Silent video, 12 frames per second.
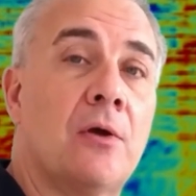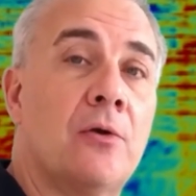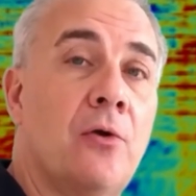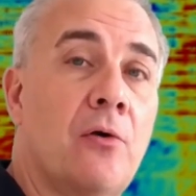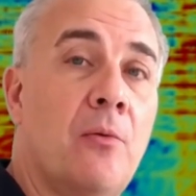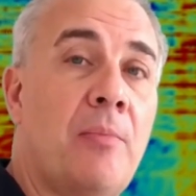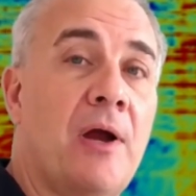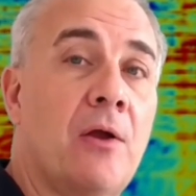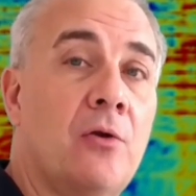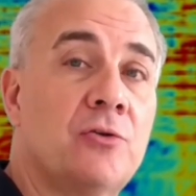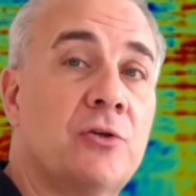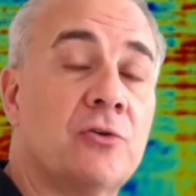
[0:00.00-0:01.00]

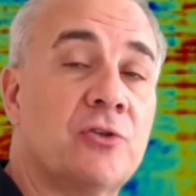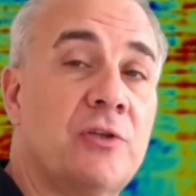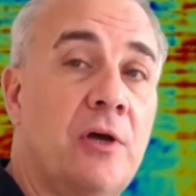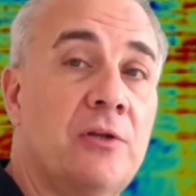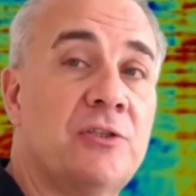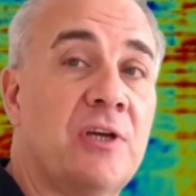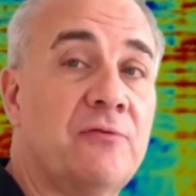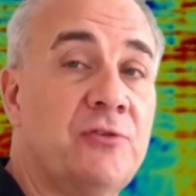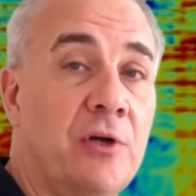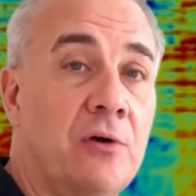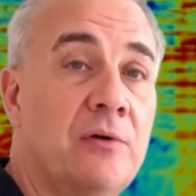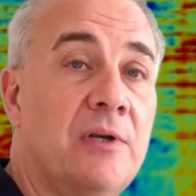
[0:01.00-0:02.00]
Neurobiological studies have
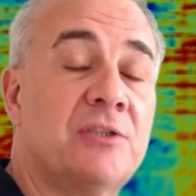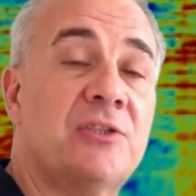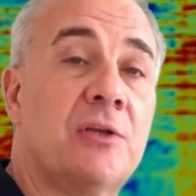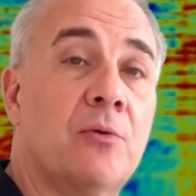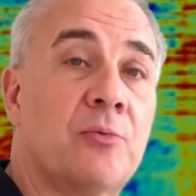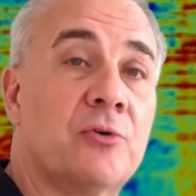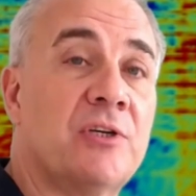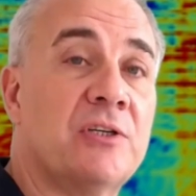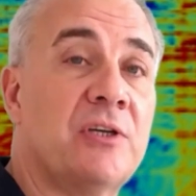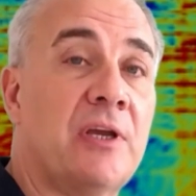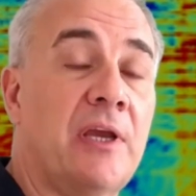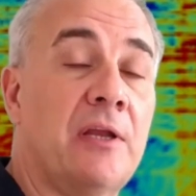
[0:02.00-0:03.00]
shown that signal
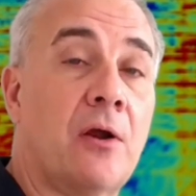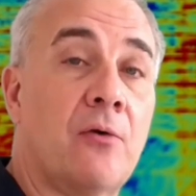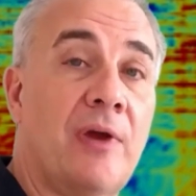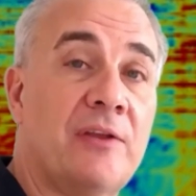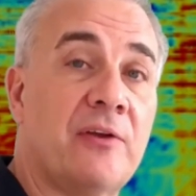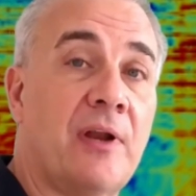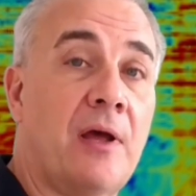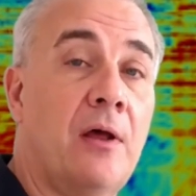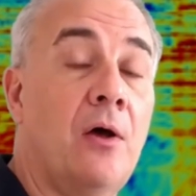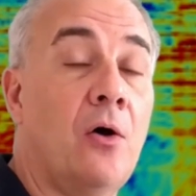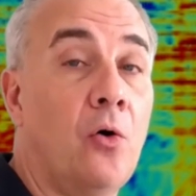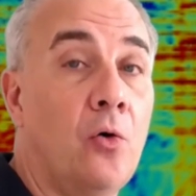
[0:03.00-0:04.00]
processing in our retina
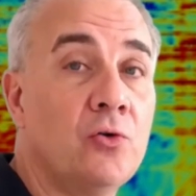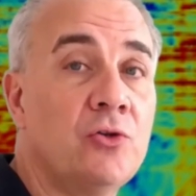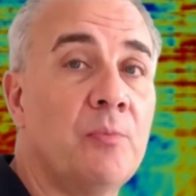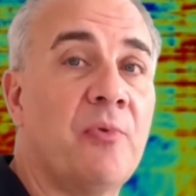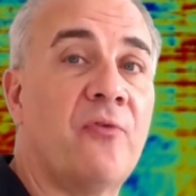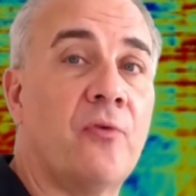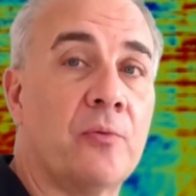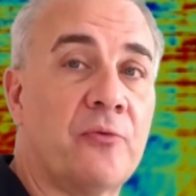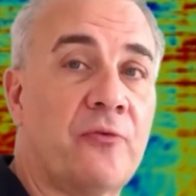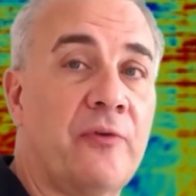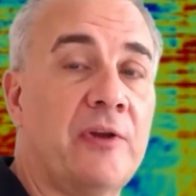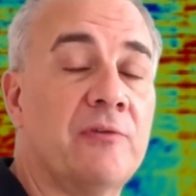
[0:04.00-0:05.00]
also performs
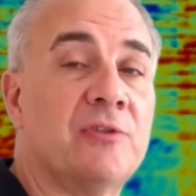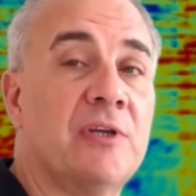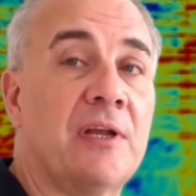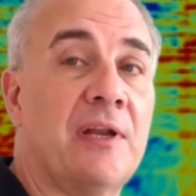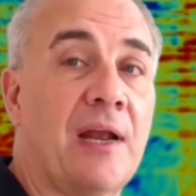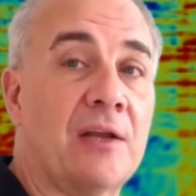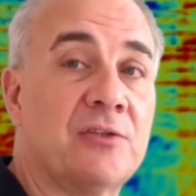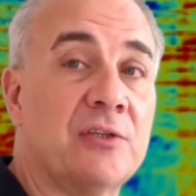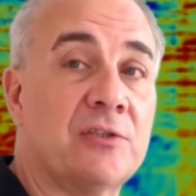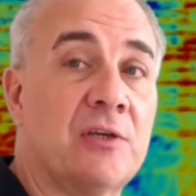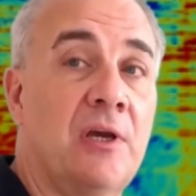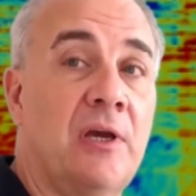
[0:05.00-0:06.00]
frequency
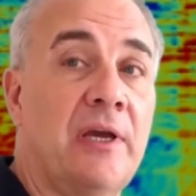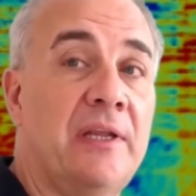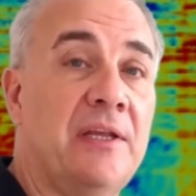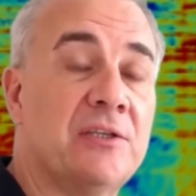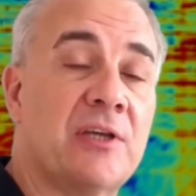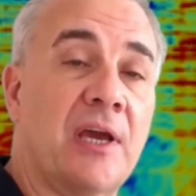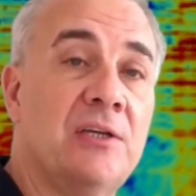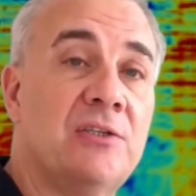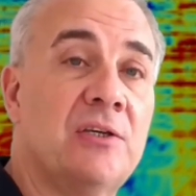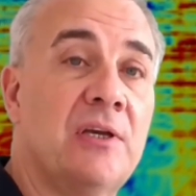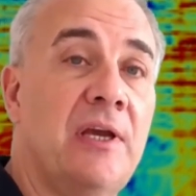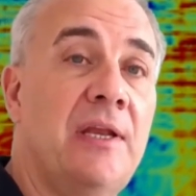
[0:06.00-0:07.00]
analysis, in this case
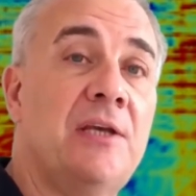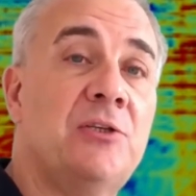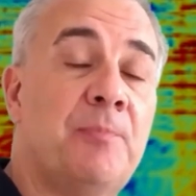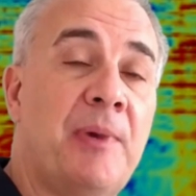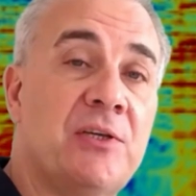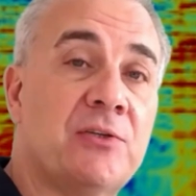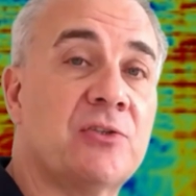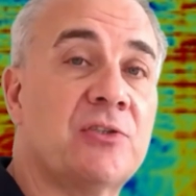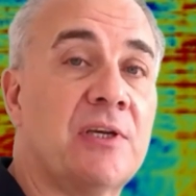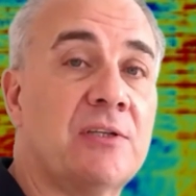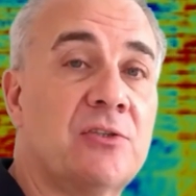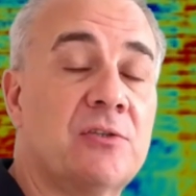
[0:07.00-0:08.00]
in a spatial
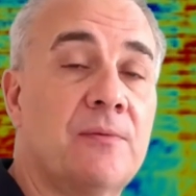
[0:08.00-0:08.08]
sense.